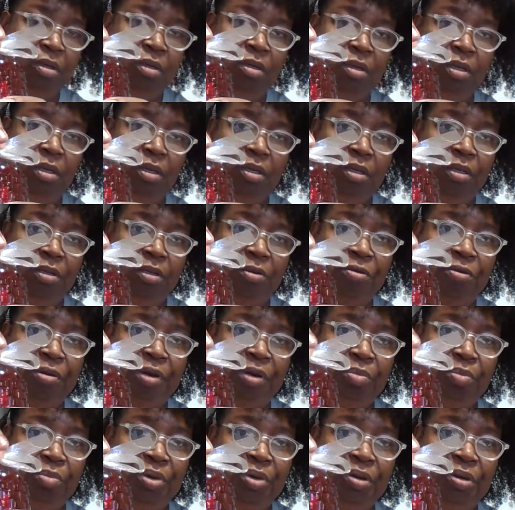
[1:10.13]
uh, the
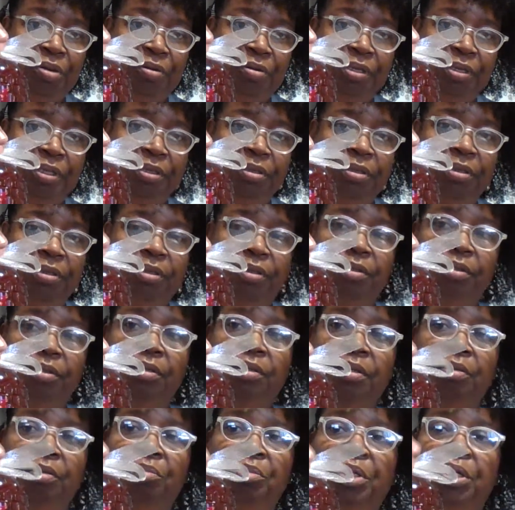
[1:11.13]
cranberries and
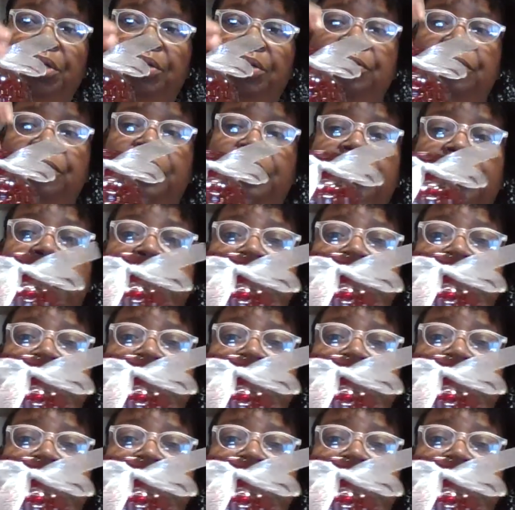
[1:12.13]
something else right